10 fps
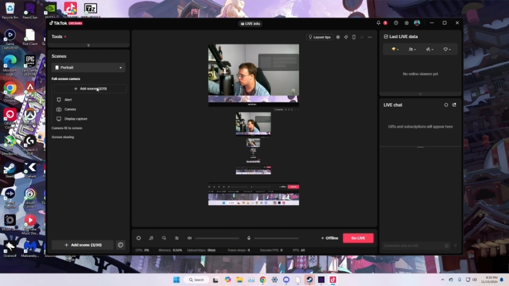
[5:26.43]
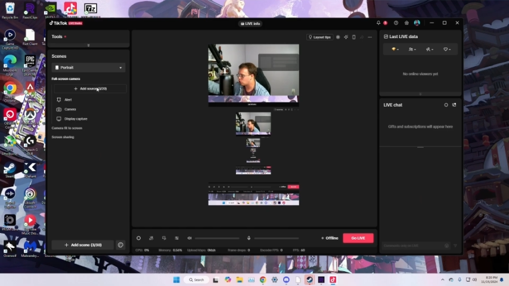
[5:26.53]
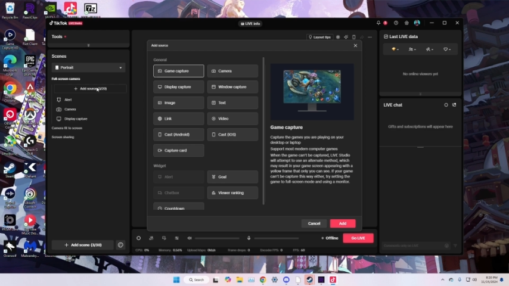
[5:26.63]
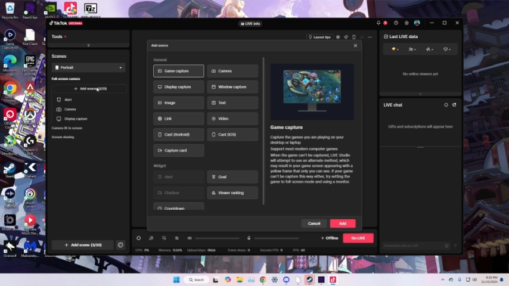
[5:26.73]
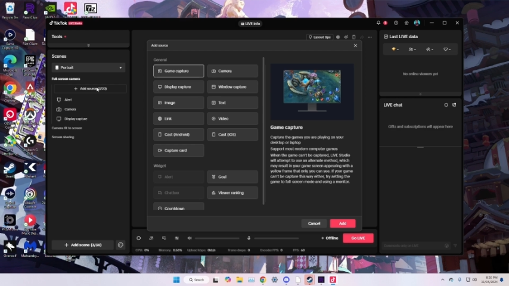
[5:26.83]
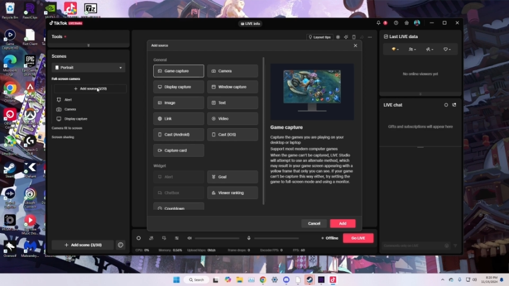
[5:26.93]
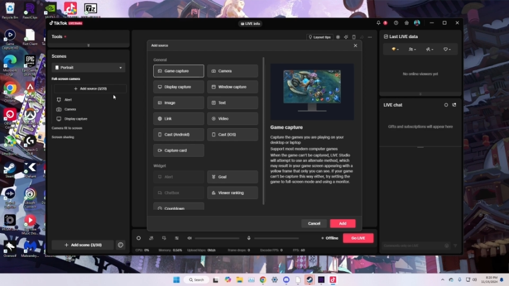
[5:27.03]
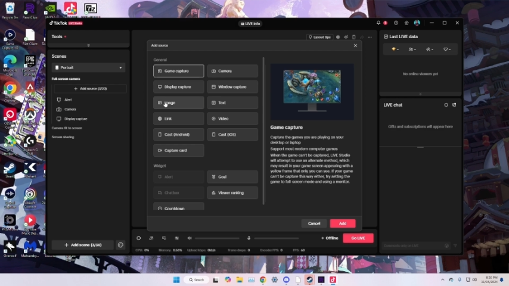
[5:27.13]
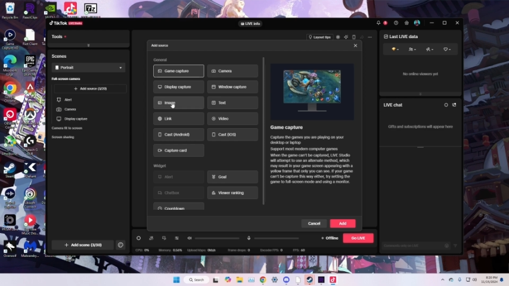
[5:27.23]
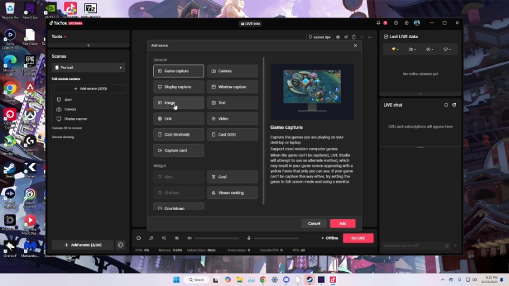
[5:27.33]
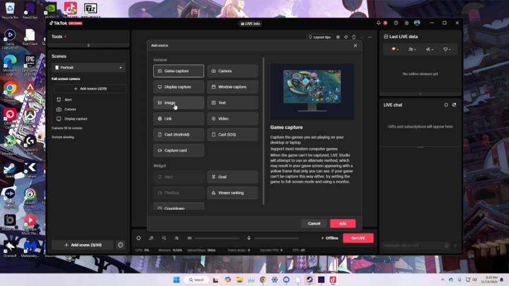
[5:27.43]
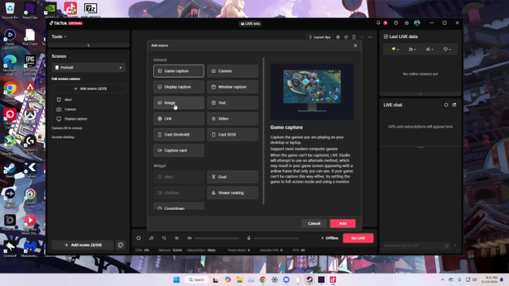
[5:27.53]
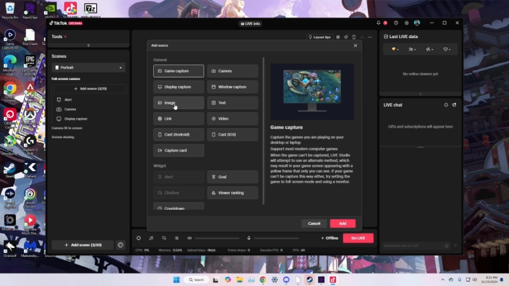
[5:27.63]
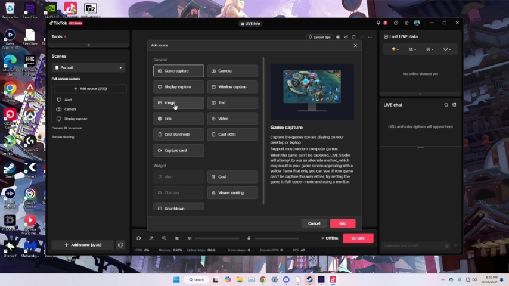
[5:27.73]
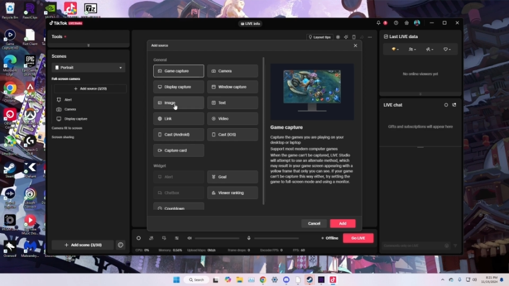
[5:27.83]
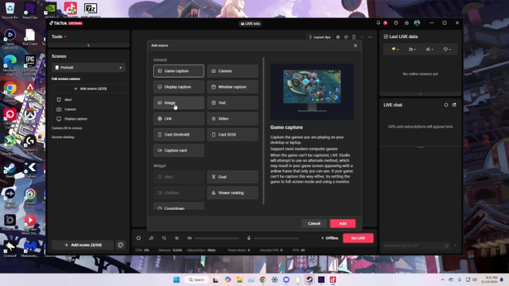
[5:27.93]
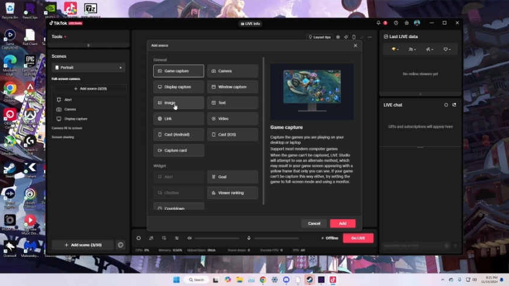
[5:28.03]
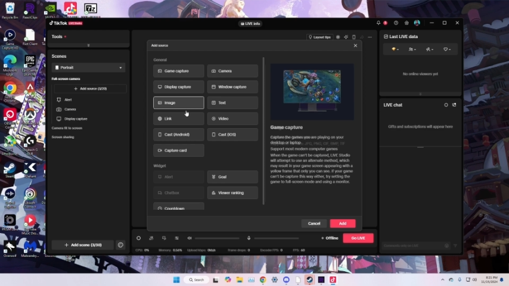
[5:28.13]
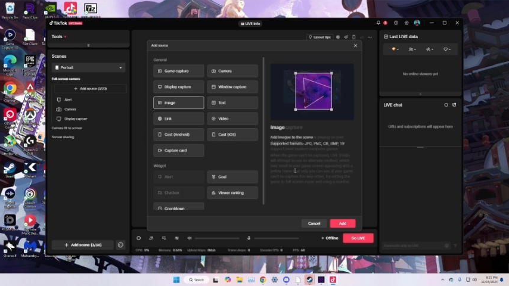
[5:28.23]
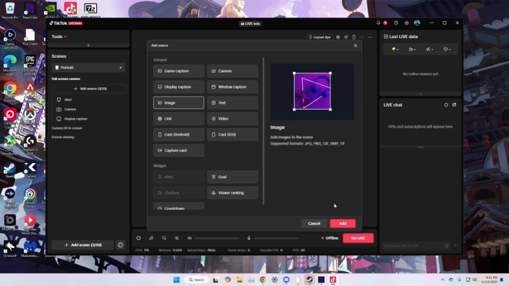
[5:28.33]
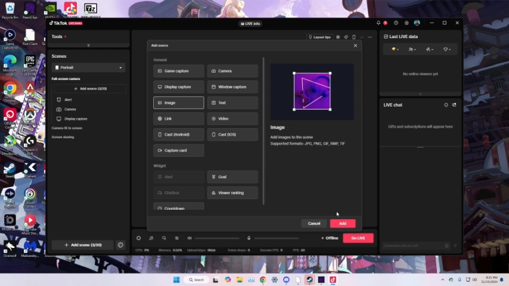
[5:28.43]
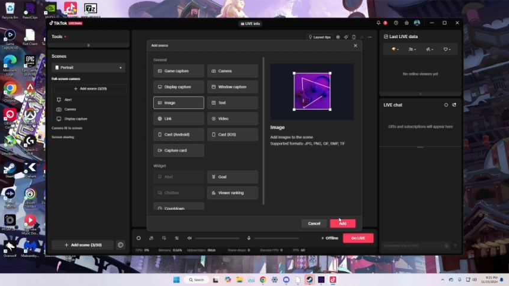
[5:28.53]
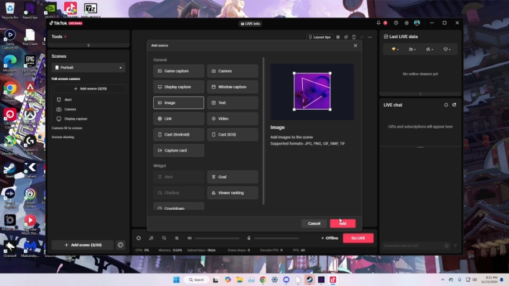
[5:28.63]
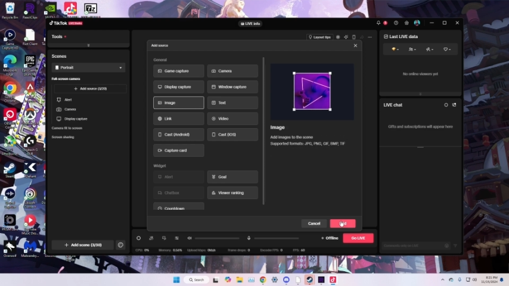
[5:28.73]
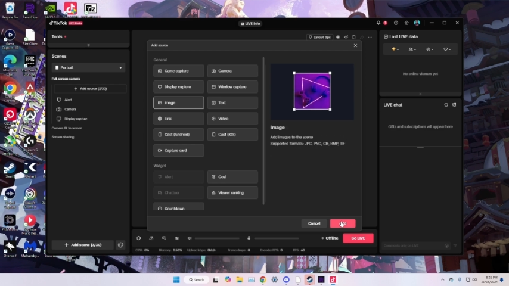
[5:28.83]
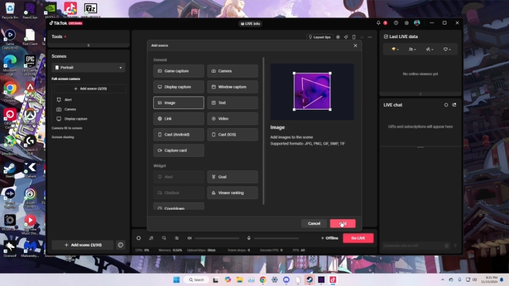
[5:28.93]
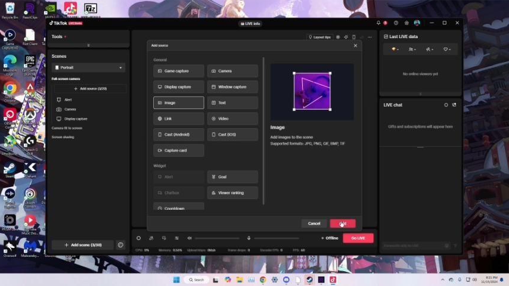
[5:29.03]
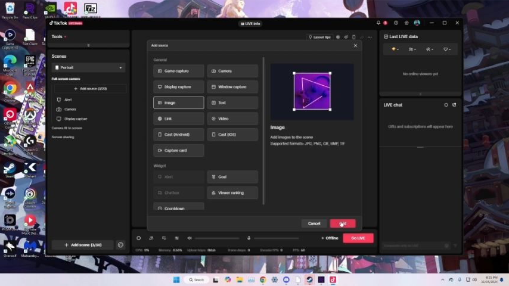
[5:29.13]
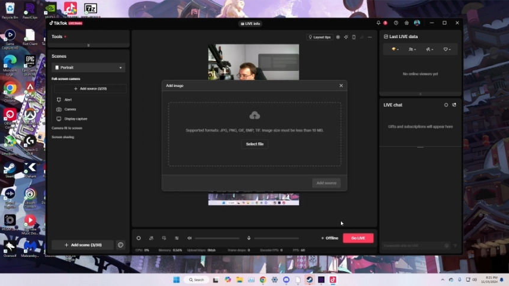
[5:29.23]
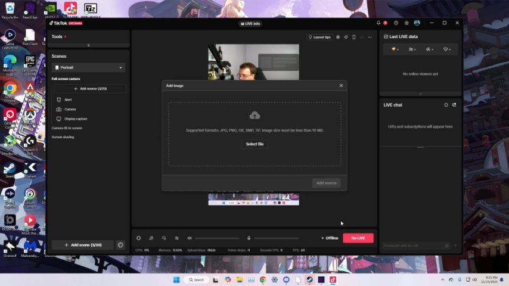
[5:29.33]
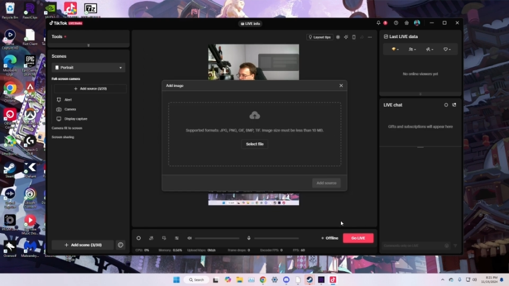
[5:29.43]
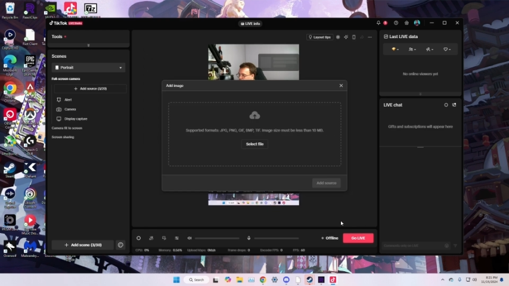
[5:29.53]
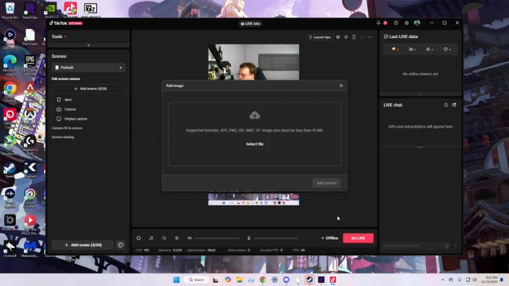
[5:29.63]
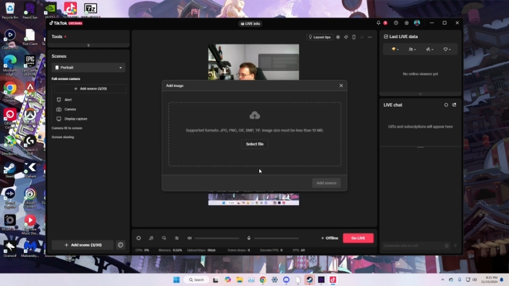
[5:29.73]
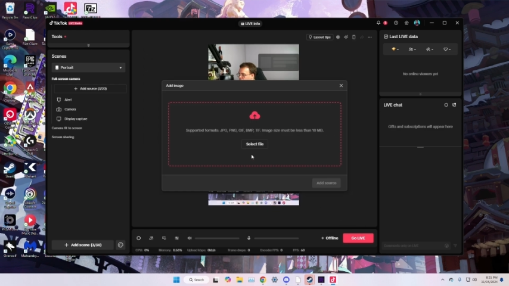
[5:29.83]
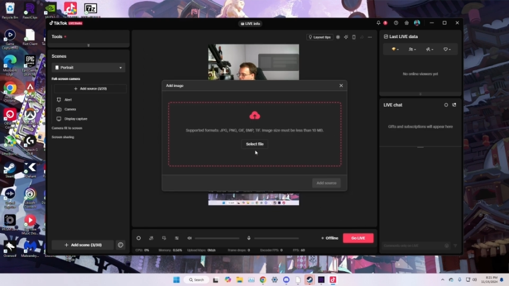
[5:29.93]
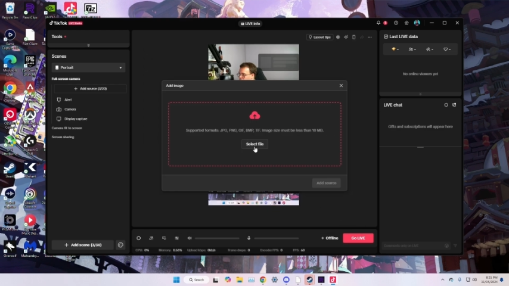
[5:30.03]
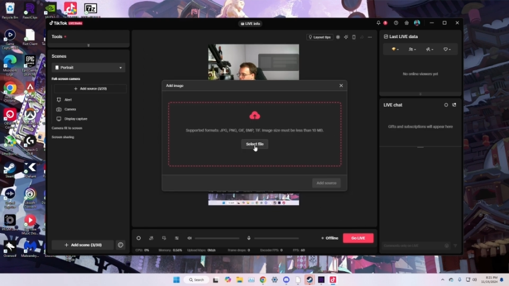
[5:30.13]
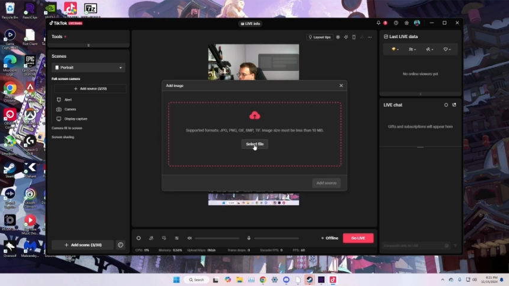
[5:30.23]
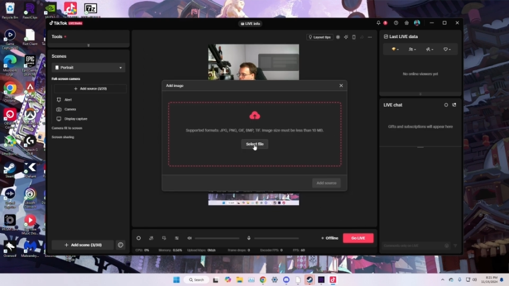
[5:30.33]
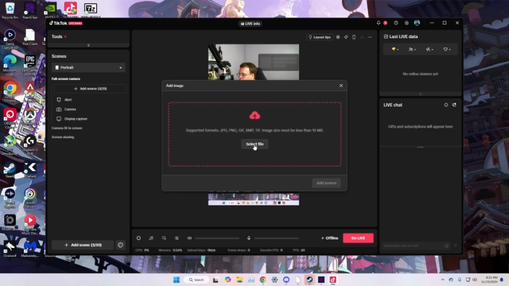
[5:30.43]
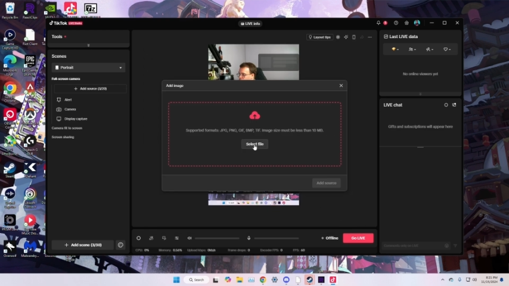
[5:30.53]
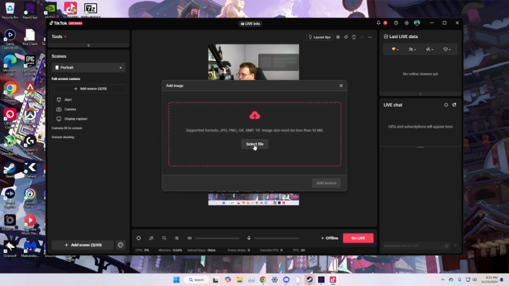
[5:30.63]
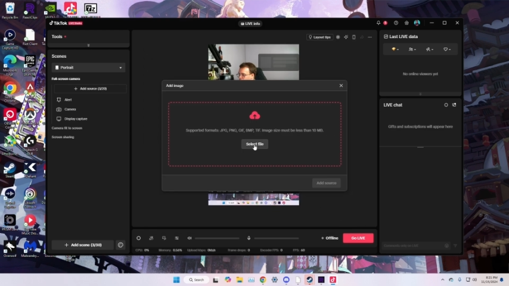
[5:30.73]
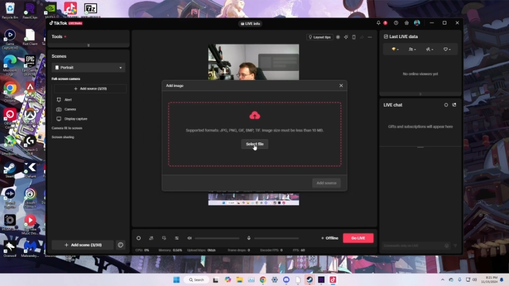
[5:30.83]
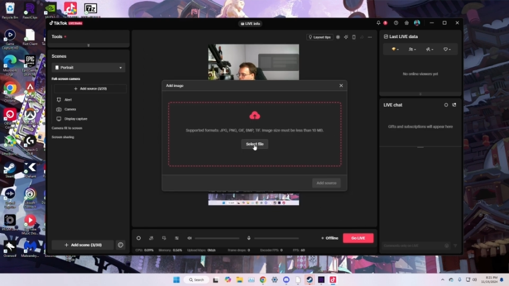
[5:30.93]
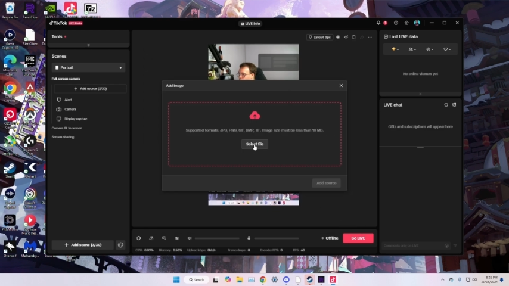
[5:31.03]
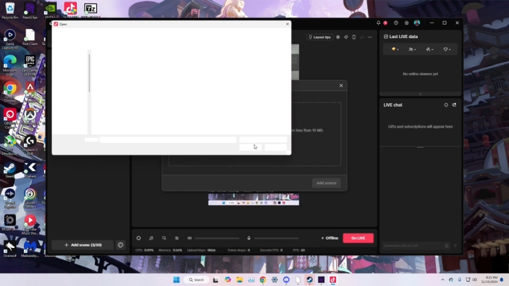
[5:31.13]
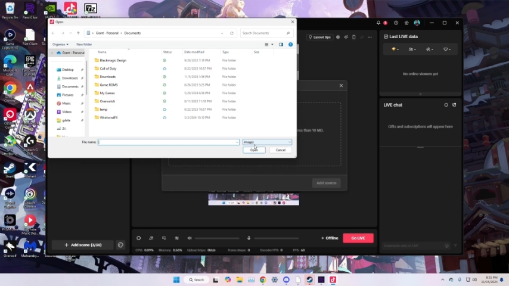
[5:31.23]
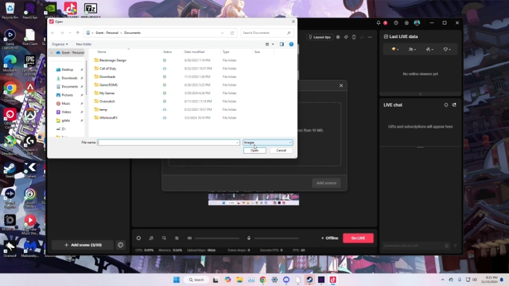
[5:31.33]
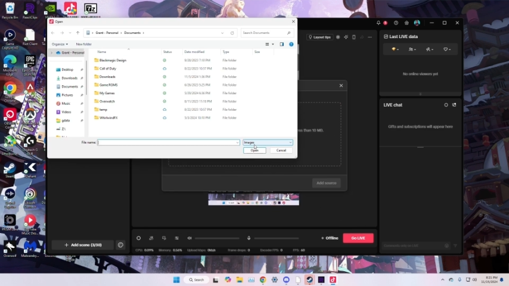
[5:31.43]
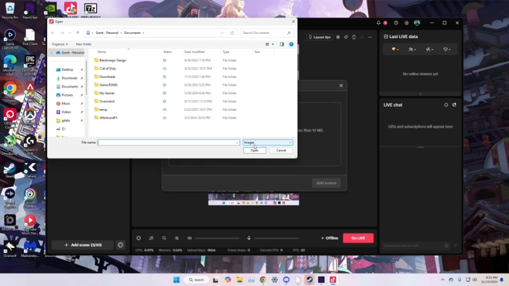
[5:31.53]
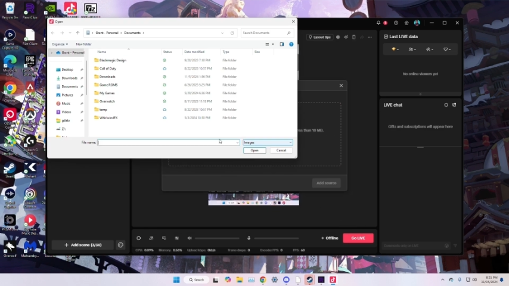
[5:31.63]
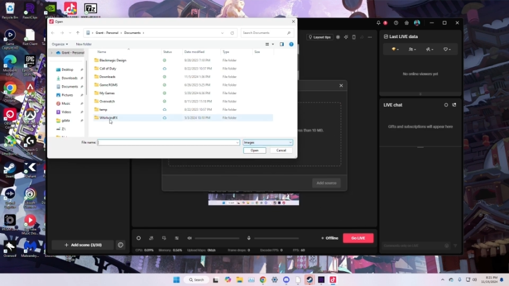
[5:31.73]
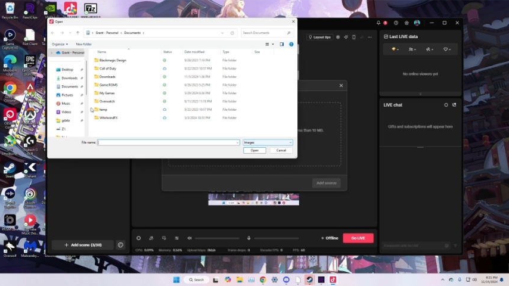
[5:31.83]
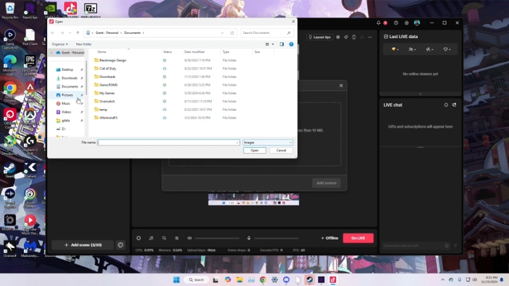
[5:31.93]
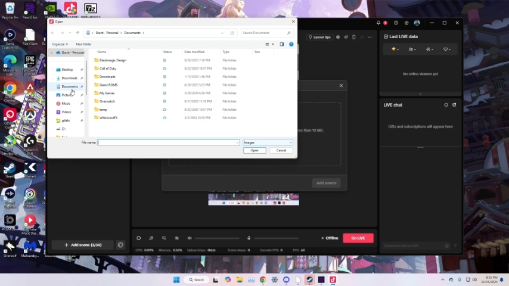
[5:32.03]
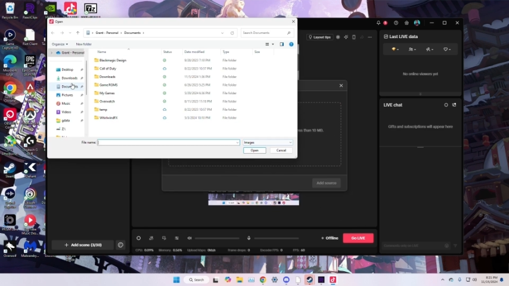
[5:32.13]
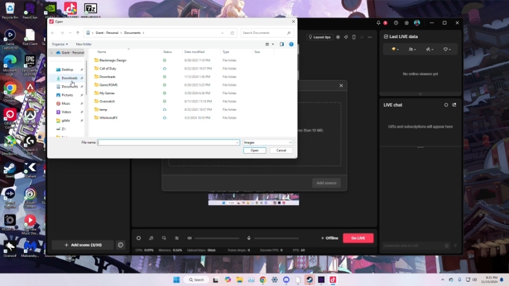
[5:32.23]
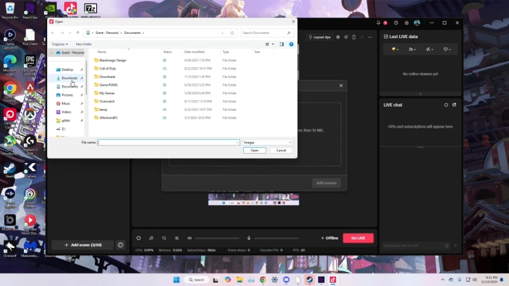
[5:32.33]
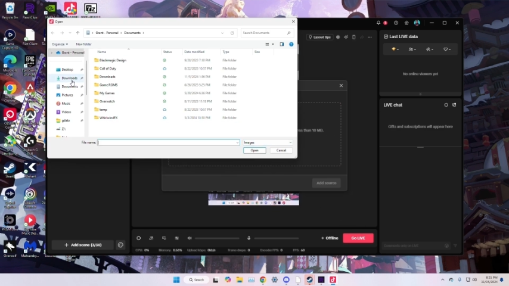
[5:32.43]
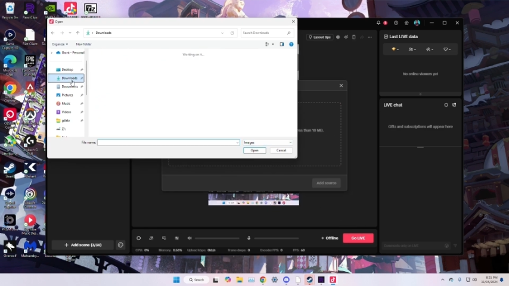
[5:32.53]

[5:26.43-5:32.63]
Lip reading: [unreadable: no face in view]